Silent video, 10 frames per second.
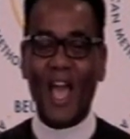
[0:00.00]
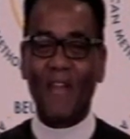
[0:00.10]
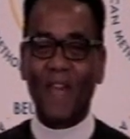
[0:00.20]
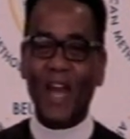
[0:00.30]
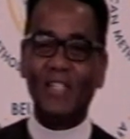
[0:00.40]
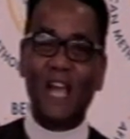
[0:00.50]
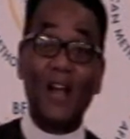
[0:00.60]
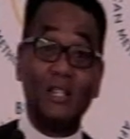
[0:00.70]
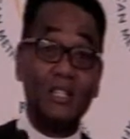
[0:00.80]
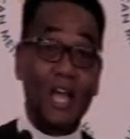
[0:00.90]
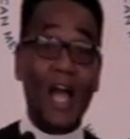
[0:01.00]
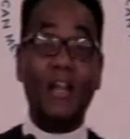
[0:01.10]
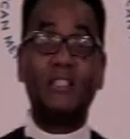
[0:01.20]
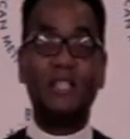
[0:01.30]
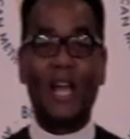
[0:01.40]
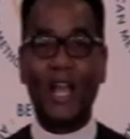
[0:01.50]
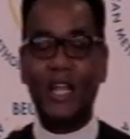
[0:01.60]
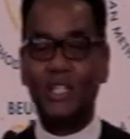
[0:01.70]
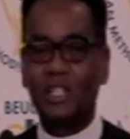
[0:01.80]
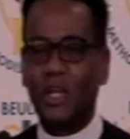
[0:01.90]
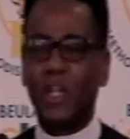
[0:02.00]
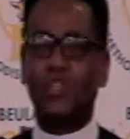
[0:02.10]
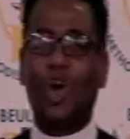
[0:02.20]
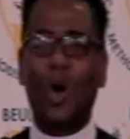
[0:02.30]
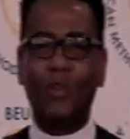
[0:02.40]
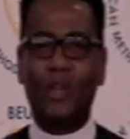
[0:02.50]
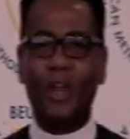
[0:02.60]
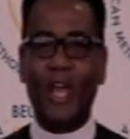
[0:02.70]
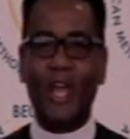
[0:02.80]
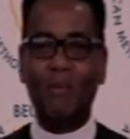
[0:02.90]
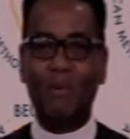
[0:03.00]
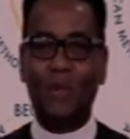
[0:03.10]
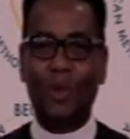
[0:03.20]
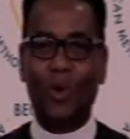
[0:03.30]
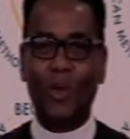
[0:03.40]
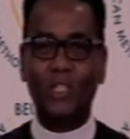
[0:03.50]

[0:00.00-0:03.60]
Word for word: And that is our desire today is to exalt the name of the Lord,